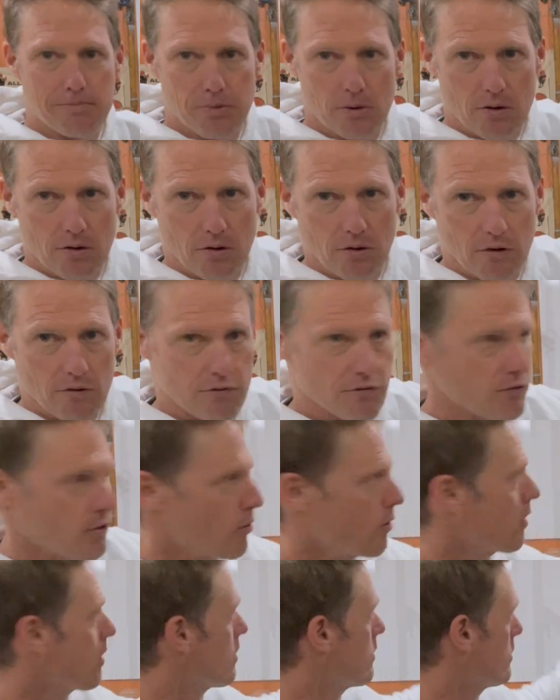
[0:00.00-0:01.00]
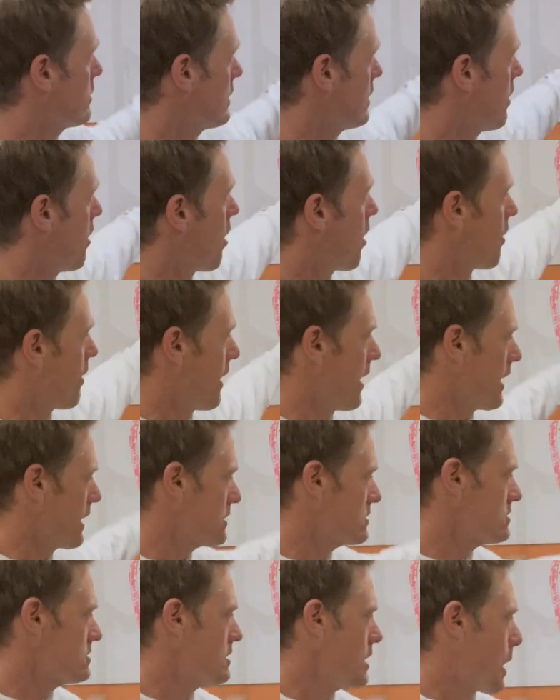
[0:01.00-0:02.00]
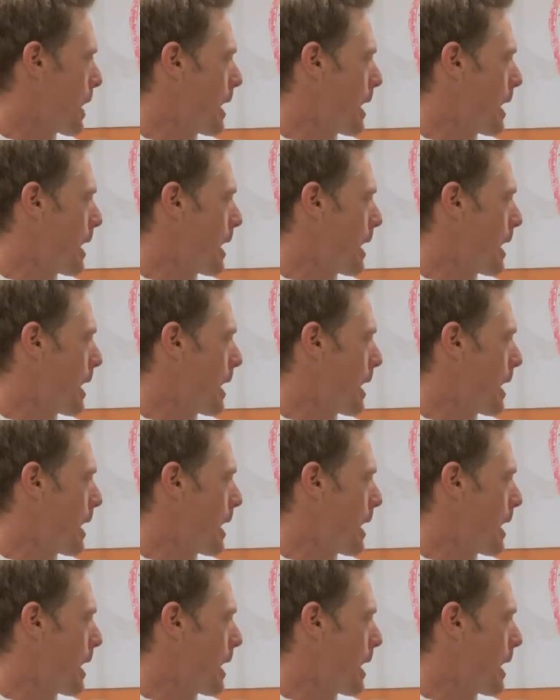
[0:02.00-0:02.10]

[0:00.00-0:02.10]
pearl for the RX,